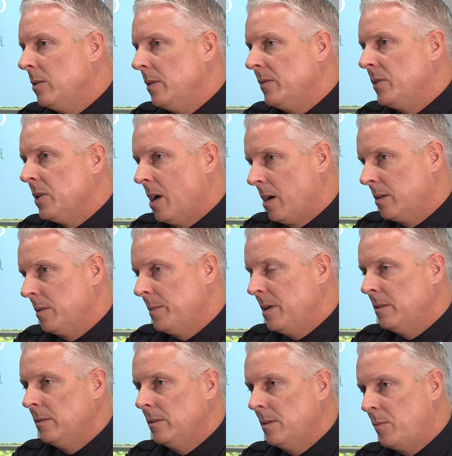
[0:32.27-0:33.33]
to have talked
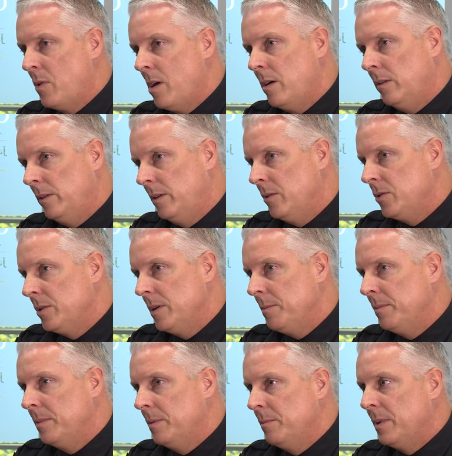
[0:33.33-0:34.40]
about the prior leadership,
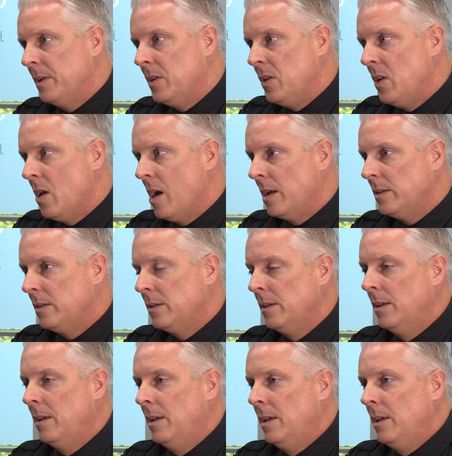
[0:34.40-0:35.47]
but not
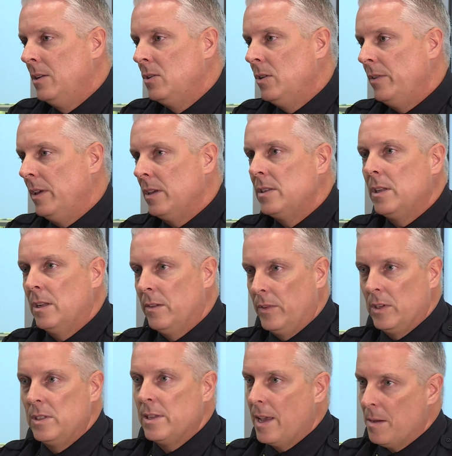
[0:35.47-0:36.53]
to the extent of
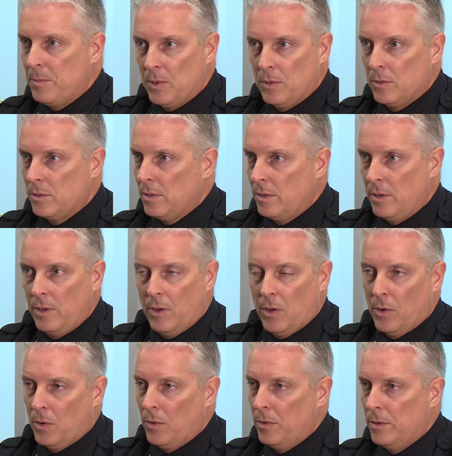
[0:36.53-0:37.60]
examples. And,
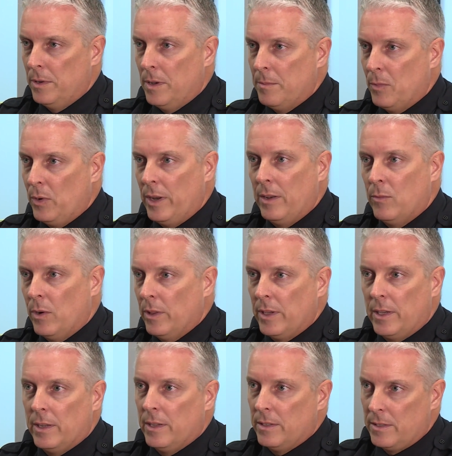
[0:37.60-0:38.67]
we didn't really
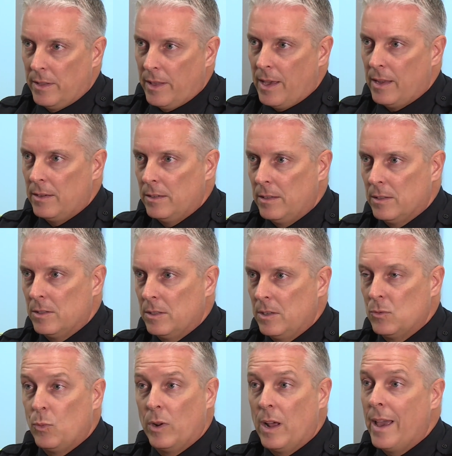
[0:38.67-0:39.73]
get into that because
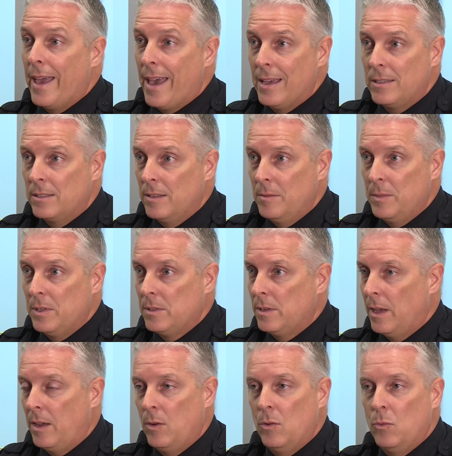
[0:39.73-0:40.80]
what I asked them is,
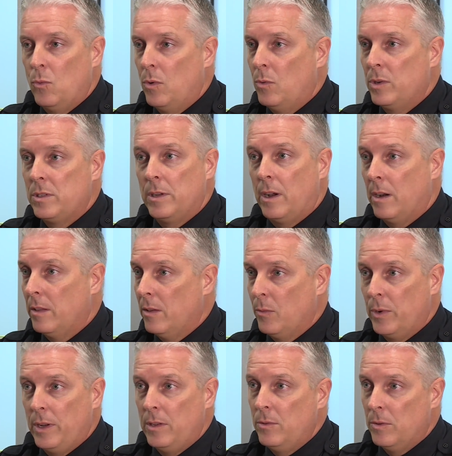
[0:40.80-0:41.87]
hey, what's an area that
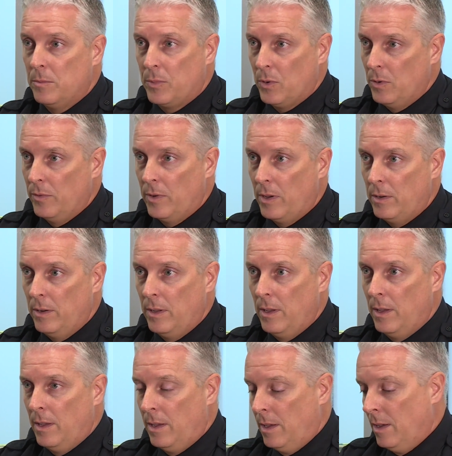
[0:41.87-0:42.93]
we need to improve on?
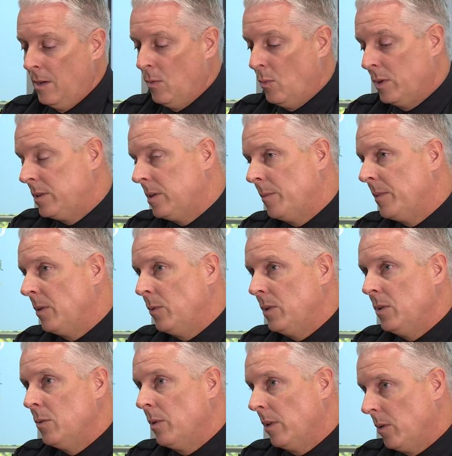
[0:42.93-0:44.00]
What's something we
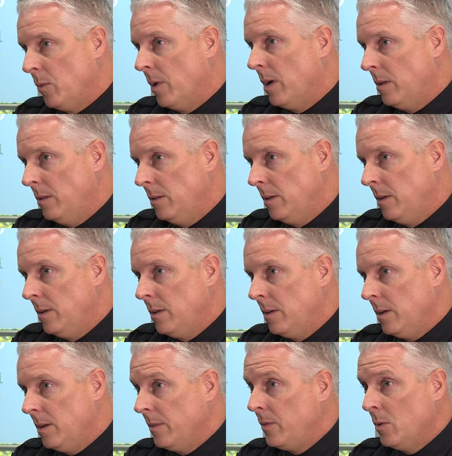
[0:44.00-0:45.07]
do really well?
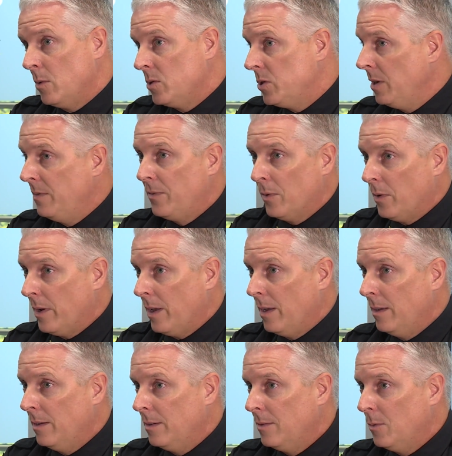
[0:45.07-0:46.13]
And if you were chief for a day,
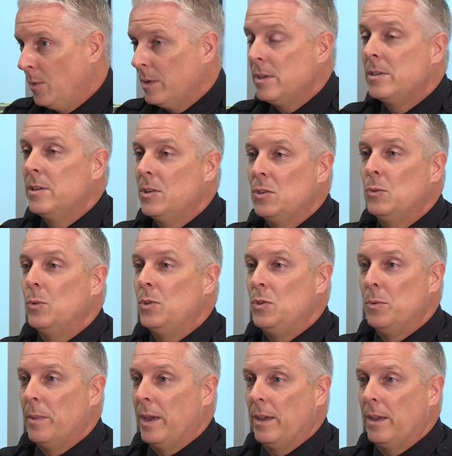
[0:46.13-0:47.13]
what decision would you make?